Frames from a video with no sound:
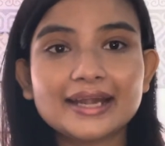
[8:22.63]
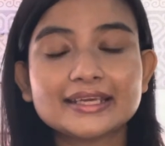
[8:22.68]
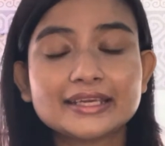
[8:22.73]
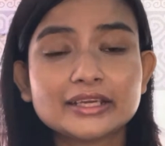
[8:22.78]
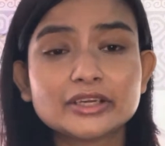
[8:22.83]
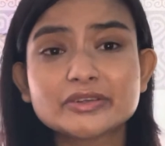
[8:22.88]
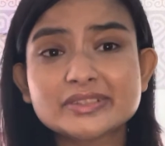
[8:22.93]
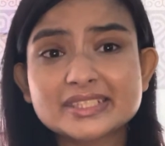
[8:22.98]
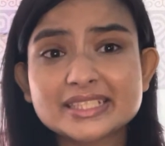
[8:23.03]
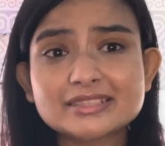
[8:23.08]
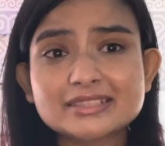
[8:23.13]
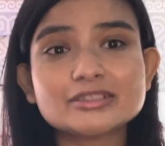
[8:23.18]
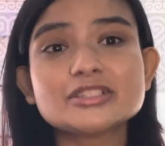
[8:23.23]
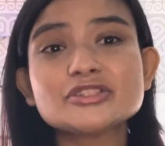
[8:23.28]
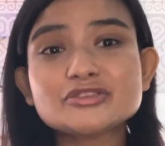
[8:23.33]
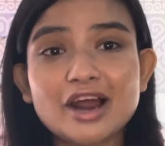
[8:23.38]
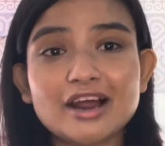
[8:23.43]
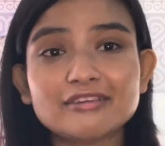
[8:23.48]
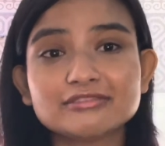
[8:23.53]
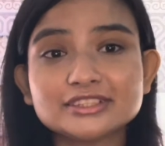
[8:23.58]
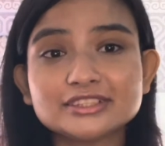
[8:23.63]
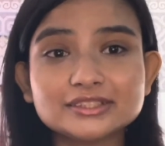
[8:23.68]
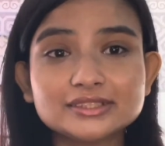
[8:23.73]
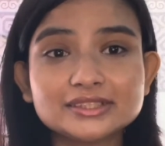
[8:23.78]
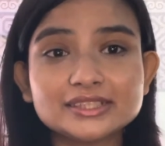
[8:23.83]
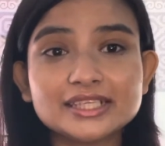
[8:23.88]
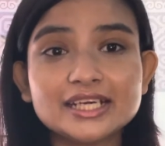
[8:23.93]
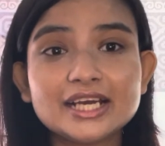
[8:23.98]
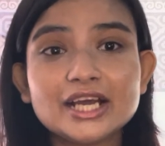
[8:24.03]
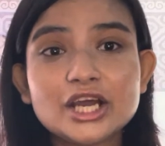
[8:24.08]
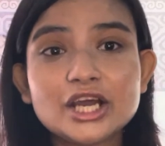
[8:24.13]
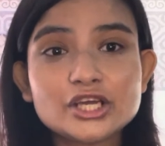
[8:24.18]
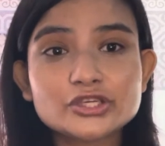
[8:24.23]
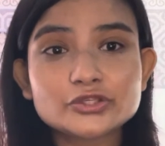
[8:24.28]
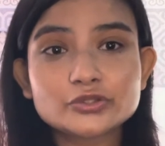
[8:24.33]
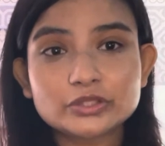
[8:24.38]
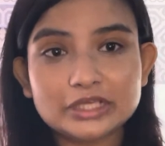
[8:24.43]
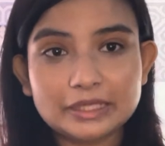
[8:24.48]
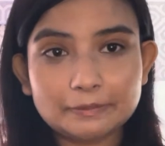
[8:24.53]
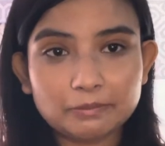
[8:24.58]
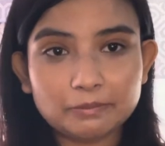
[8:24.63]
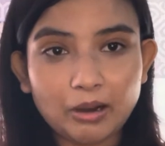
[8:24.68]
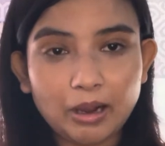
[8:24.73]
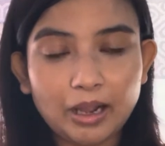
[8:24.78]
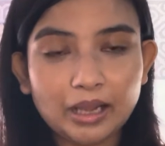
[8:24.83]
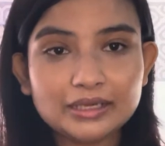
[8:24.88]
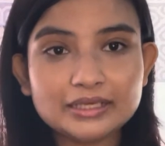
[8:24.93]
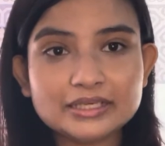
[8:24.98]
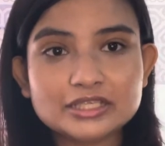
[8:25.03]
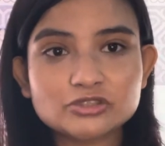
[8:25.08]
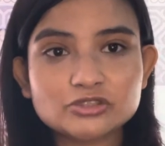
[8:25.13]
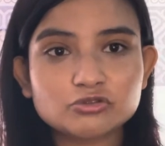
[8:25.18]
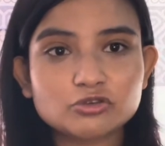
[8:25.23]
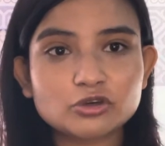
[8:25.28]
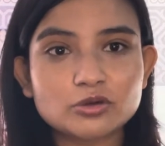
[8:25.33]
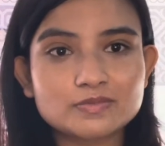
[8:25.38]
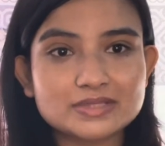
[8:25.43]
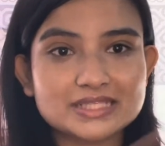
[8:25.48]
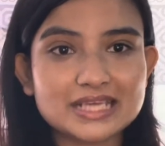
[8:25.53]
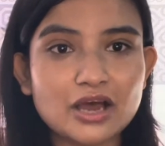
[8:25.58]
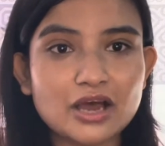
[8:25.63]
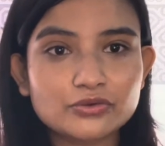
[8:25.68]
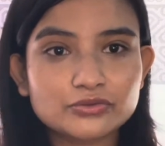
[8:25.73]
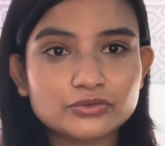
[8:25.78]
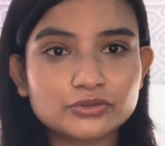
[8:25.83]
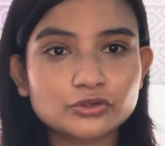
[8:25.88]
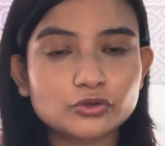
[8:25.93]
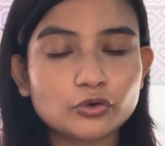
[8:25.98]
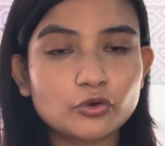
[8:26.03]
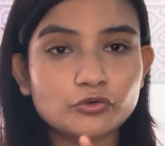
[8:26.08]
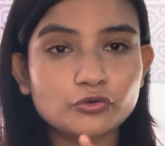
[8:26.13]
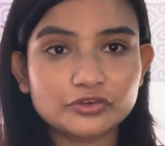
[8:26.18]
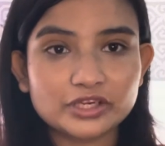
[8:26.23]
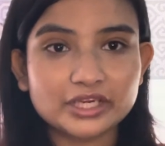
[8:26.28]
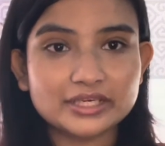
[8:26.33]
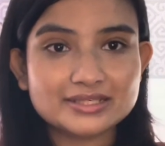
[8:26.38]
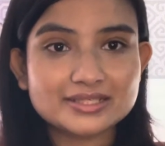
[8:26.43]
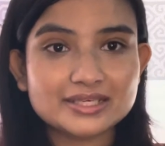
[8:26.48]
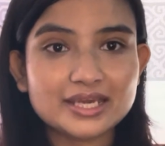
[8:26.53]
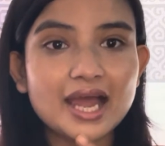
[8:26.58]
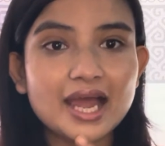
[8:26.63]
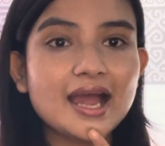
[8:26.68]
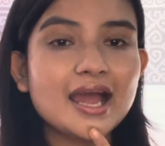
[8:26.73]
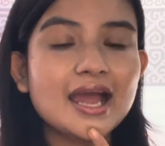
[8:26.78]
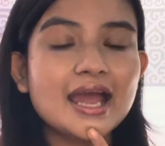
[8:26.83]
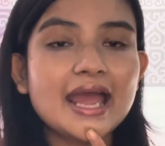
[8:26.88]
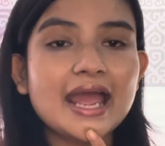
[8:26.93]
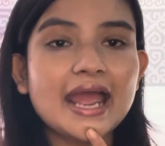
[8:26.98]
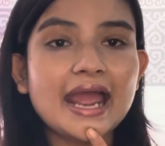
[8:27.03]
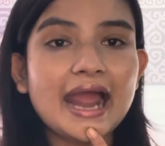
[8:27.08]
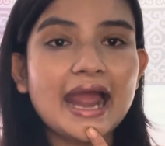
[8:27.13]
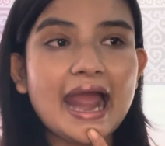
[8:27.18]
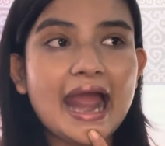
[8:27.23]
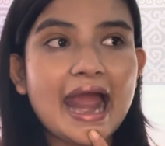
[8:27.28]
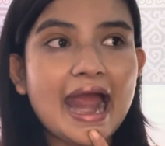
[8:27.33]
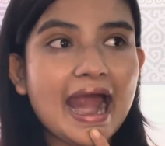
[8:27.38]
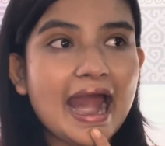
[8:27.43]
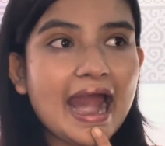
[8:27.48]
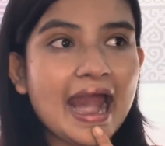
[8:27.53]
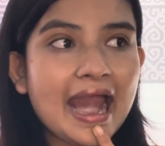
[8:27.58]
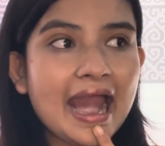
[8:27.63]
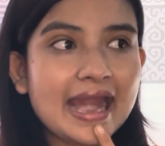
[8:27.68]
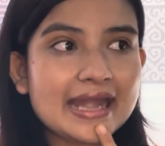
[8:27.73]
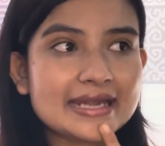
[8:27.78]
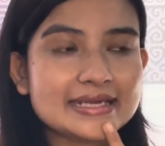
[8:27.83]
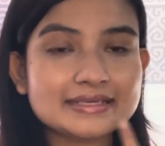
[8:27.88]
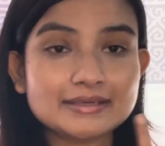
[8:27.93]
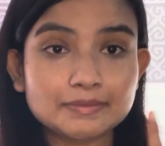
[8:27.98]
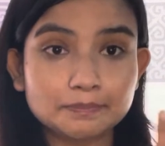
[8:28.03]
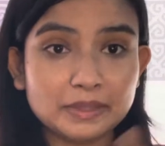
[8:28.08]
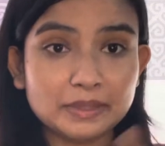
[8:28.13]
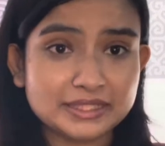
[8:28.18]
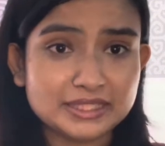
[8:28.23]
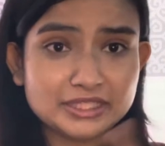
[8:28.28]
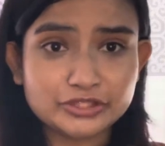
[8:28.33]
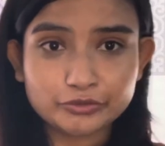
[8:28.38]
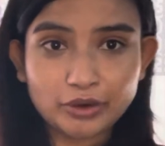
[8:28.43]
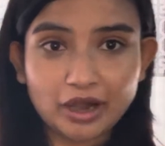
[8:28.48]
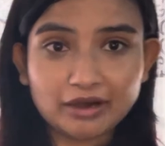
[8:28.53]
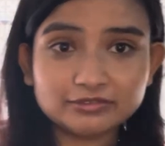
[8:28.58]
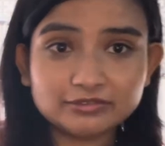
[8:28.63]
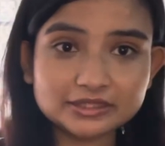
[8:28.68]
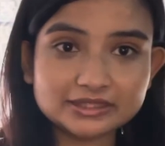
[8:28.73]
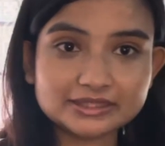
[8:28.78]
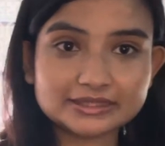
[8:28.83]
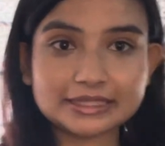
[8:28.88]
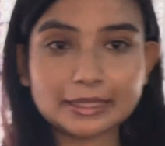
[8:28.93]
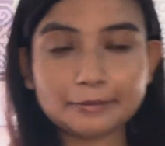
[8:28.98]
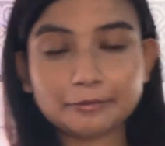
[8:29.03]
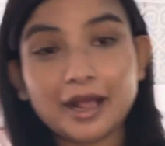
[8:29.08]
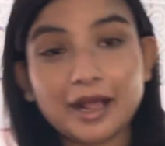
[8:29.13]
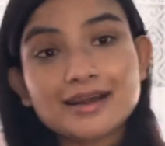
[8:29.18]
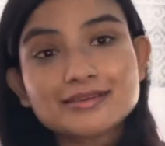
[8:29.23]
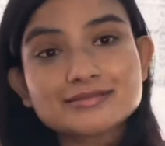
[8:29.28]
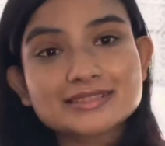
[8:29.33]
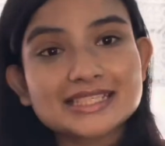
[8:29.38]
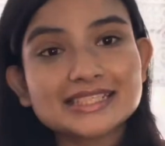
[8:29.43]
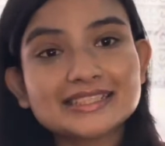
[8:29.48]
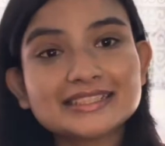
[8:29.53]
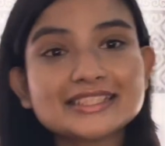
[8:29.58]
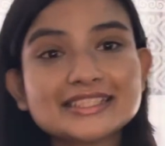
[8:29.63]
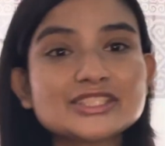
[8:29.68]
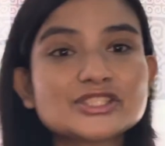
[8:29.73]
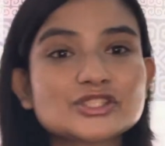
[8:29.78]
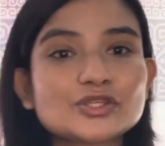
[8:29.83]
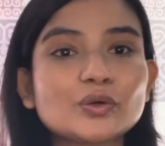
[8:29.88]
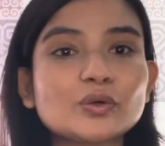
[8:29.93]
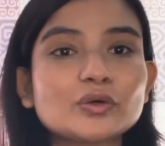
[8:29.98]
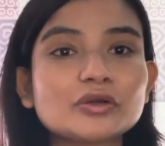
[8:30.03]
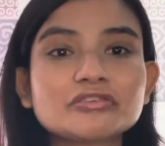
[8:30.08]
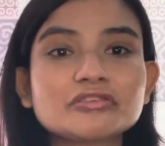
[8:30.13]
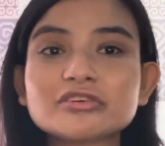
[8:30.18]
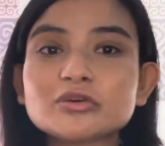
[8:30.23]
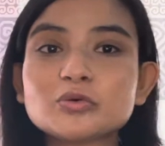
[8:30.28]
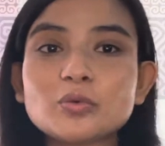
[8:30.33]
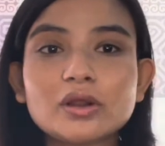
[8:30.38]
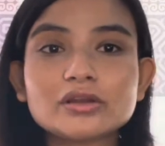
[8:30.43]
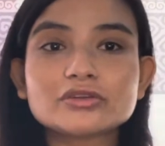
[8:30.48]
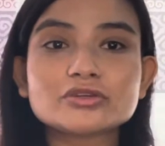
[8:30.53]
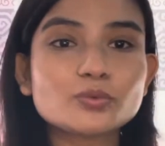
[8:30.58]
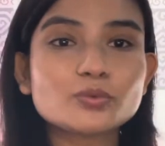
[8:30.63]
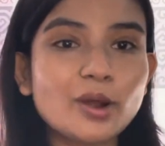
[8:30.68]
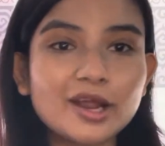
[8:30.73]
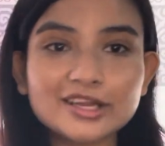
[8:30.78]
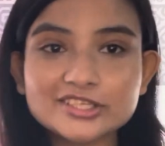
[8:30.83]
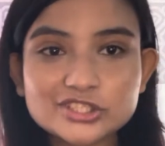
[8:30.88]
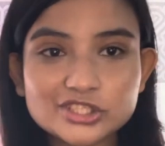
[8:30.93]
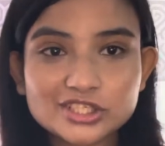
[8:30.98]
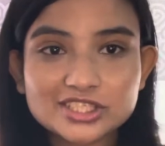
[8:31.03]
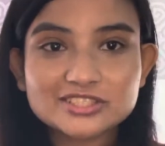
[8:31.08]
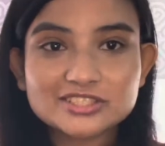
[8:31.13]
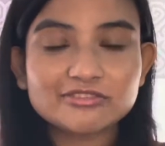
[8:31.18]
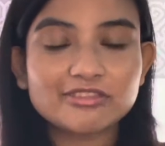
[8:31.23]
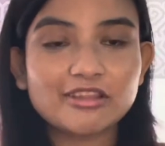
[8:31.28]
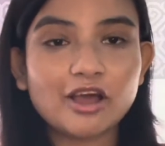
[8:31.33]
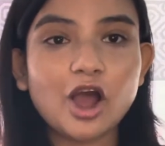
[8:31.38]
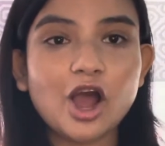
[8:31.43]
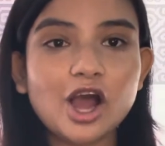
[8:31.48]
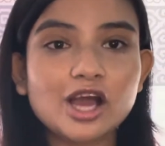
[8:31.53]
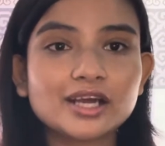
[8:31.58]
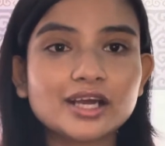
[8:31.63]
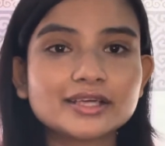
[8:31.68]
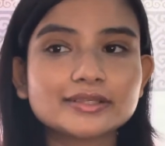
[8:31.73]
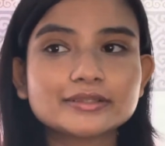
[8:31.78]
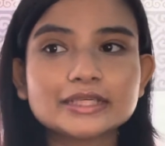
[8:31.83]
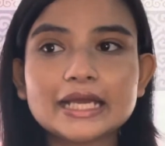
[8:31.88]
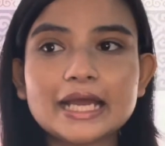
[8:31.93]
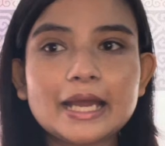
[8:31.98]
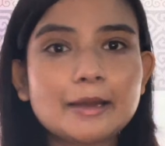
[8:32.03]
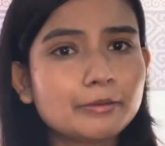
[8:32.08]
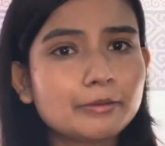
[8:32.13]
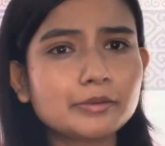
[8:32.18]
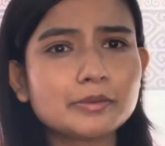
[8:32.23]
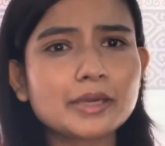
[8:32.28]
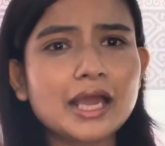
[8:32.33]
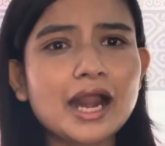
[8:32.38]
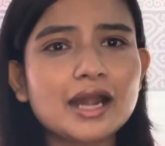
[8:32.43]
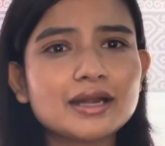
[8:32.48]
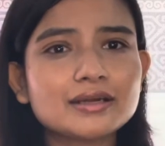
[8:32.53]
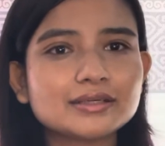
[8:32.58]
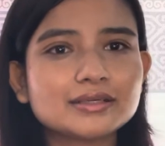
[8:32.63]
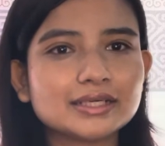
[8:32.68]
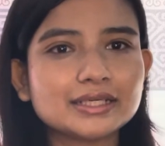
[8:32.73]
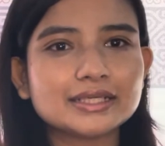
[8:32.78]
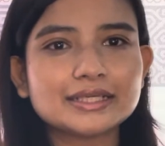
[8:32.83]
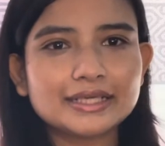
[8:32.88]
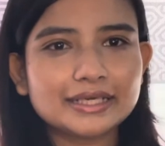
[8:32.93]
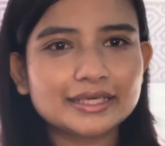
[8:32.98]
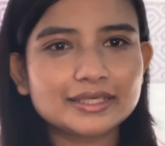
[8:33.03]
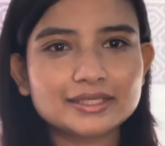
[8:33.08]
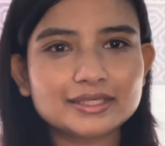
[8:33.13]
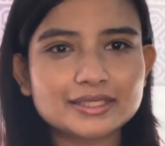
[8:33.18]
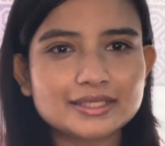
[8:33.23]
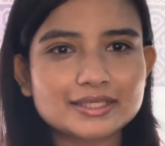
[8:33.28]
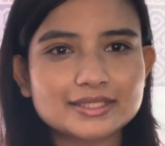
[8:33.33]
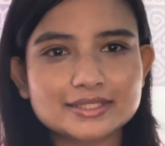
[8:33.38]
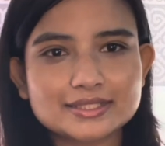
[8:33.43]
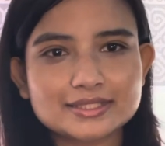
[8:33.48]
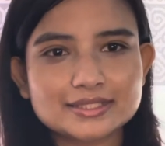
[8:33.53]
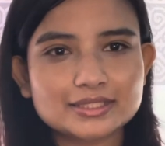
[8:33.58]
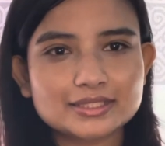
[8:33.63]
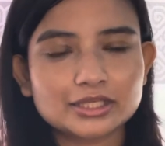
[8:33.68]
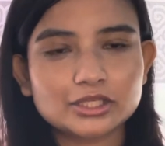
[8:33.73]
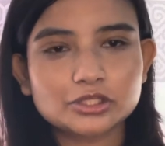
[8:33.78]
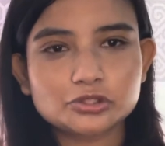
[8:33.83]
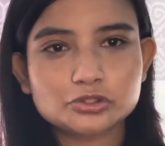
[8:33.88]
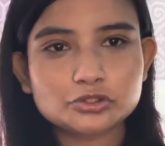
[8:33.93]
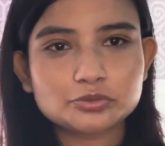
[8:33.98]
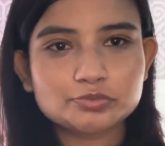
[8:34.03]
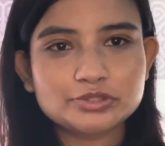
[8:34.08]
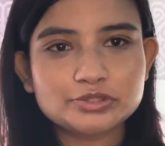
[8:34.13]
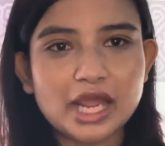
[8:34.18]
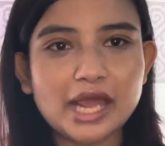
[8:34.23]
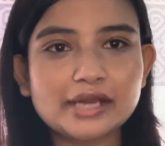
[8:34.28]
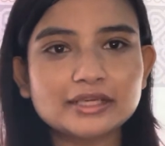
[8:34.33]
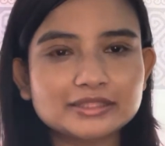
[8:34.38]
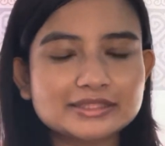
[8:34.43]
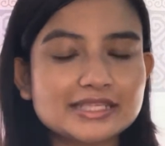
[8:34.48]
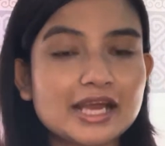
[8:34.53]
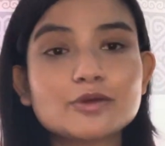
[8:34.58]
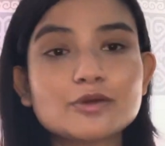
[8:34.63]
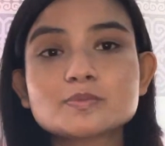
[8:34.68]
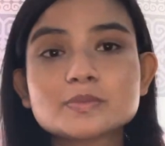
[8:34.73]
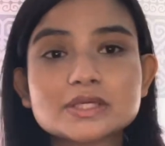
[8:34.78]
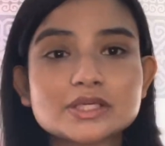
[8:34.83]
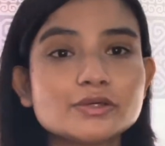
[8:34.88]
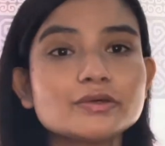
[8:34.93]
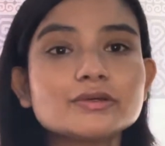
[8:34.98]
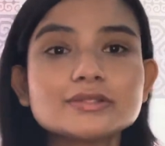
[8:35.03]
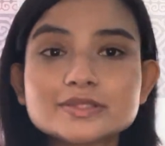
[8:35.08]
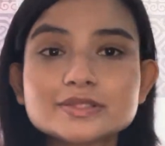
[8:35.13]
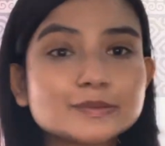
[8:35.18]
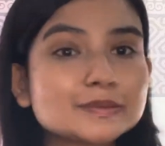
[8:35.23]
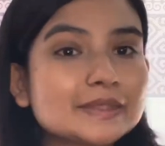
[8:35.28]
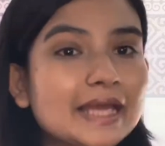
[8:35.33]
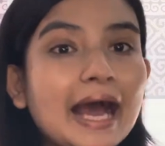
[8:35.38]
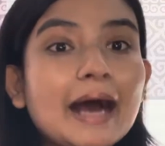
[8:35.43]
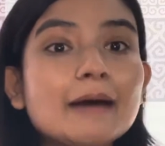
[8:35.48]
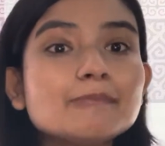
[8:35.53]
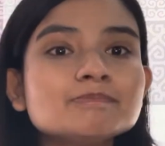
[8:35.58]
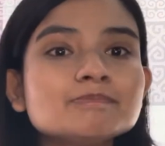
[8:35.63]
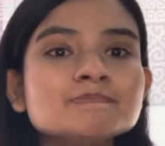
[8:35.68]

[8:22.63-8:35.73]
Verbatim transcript: He recently traveled to Nepal. He's from south of India and but he traveled Nepal recently. So if you want to watch his vlog, maybe I'll link his YouTube channel down below. So yeah.